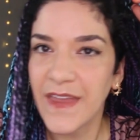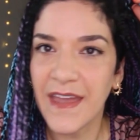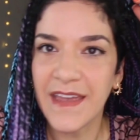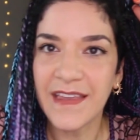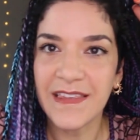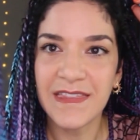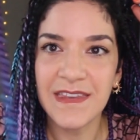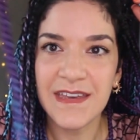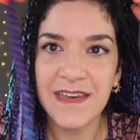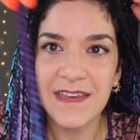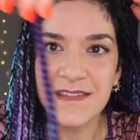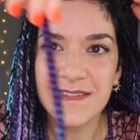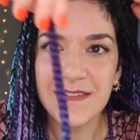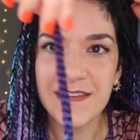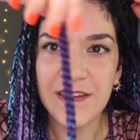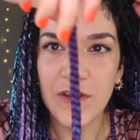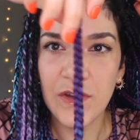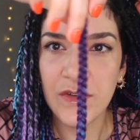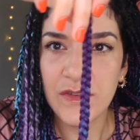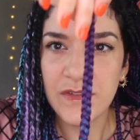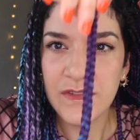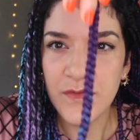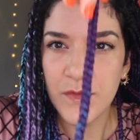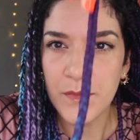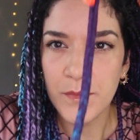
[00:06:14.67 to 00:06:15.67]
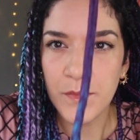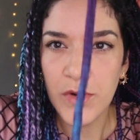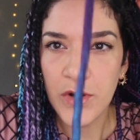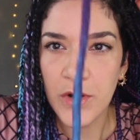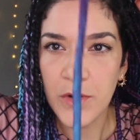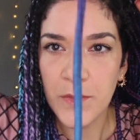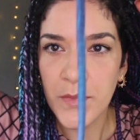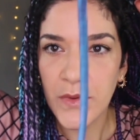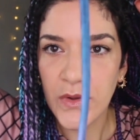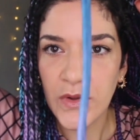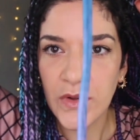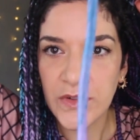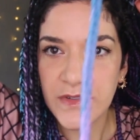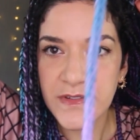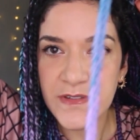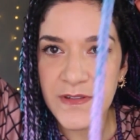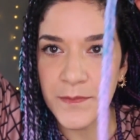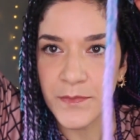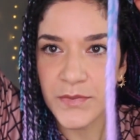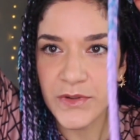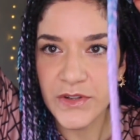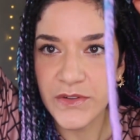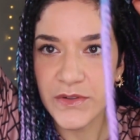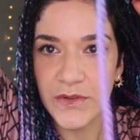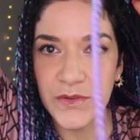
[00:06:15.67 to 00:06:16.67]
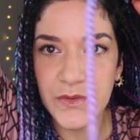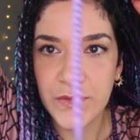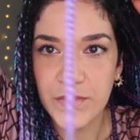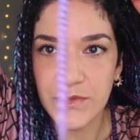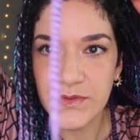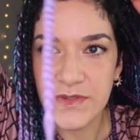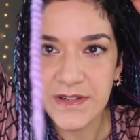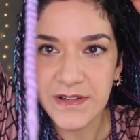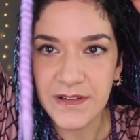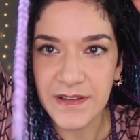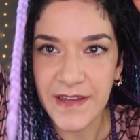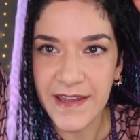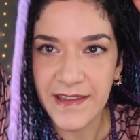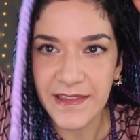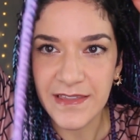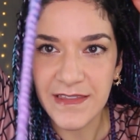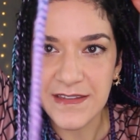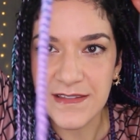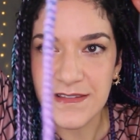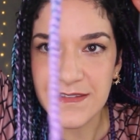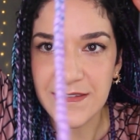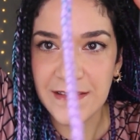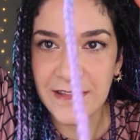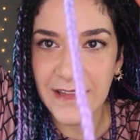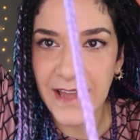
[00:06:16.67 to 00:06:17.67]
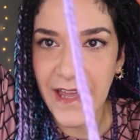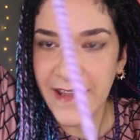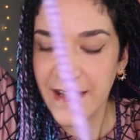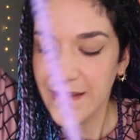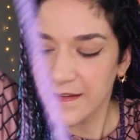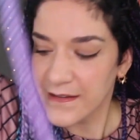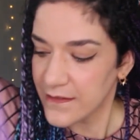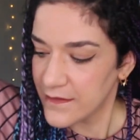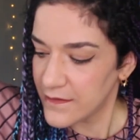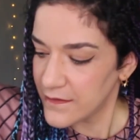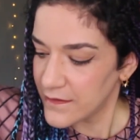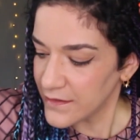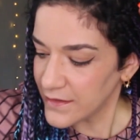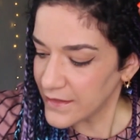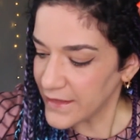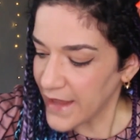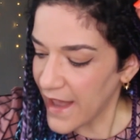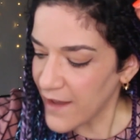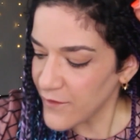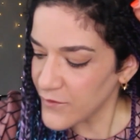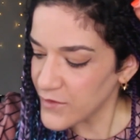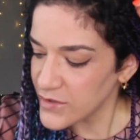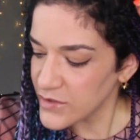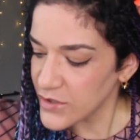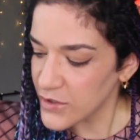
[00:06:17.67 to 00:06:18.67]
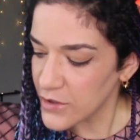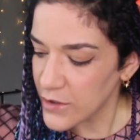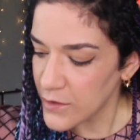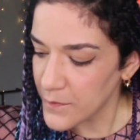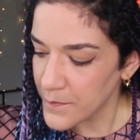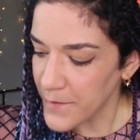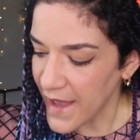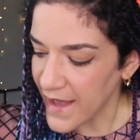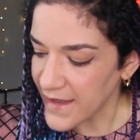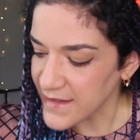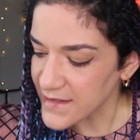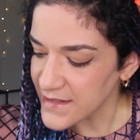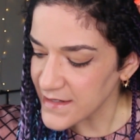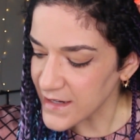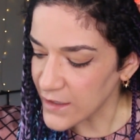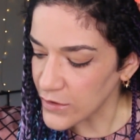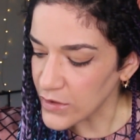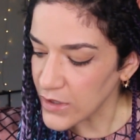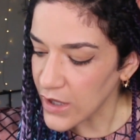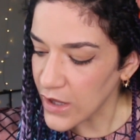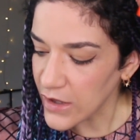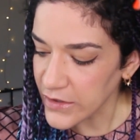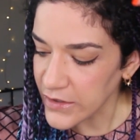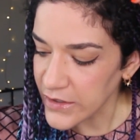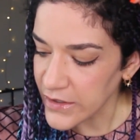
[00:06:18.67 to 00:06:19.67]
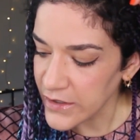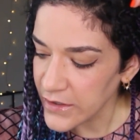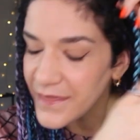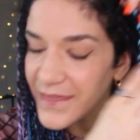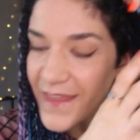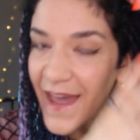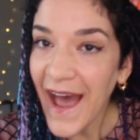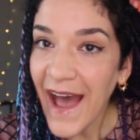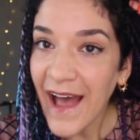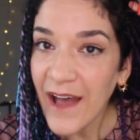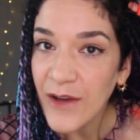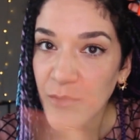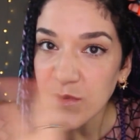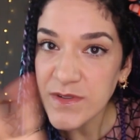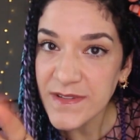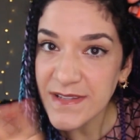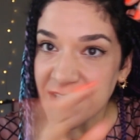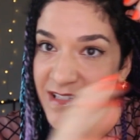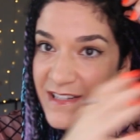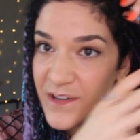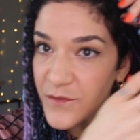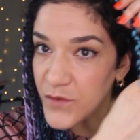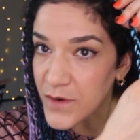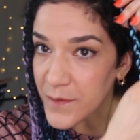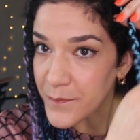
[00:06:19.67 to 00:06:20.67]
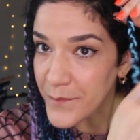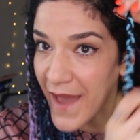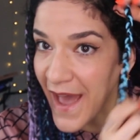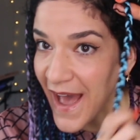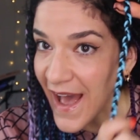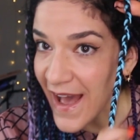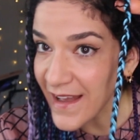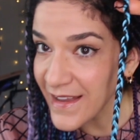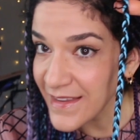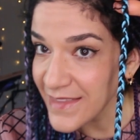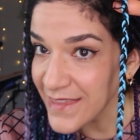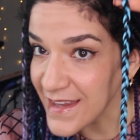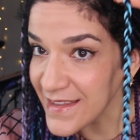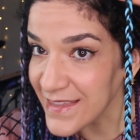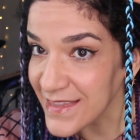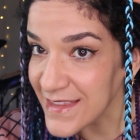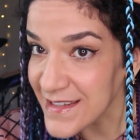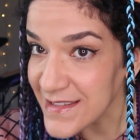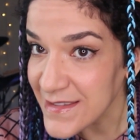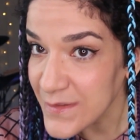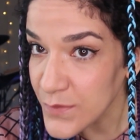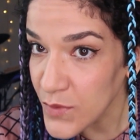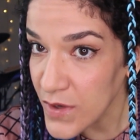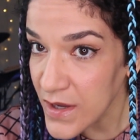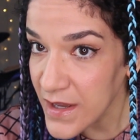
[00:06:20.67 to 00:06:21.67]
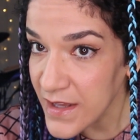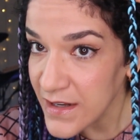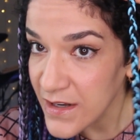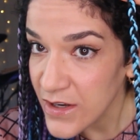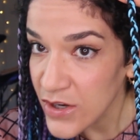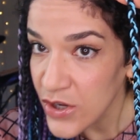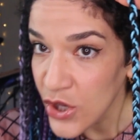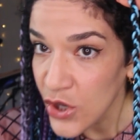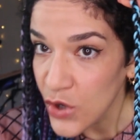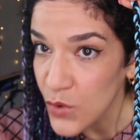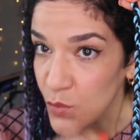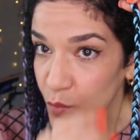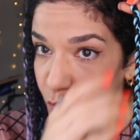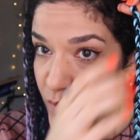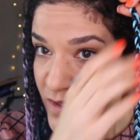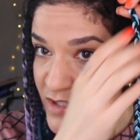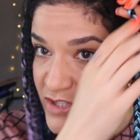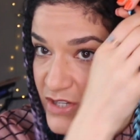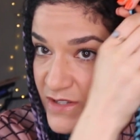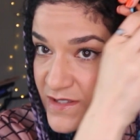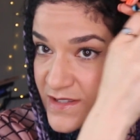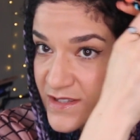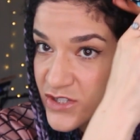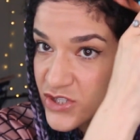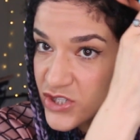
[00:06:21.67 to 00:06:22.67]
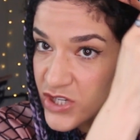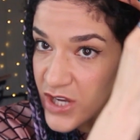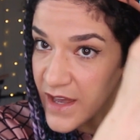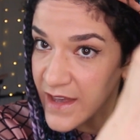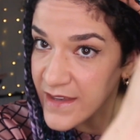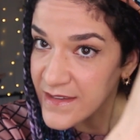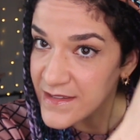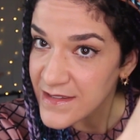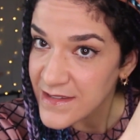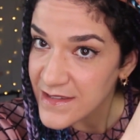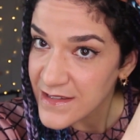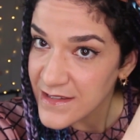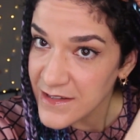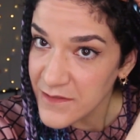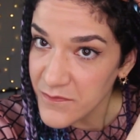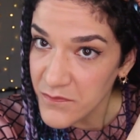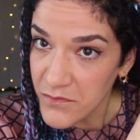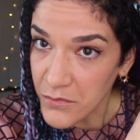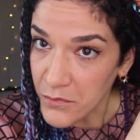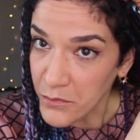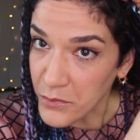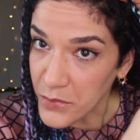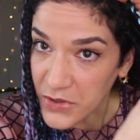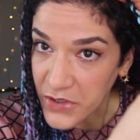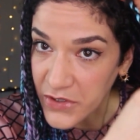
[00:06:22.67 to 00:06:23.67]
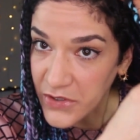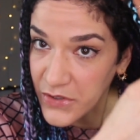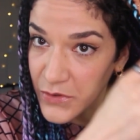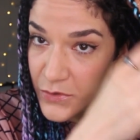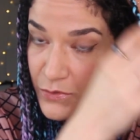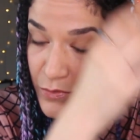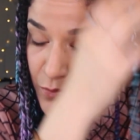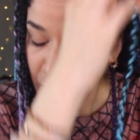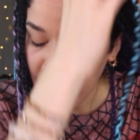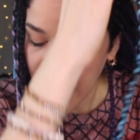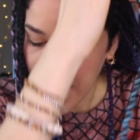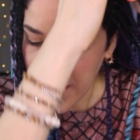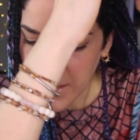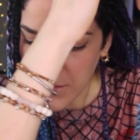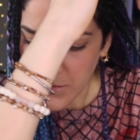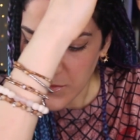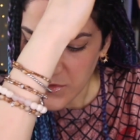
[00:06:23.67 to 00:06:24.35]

like this, it goes from purple to blue to like this light lavender pastel color. That was a different pack than this one, which is just blue, and it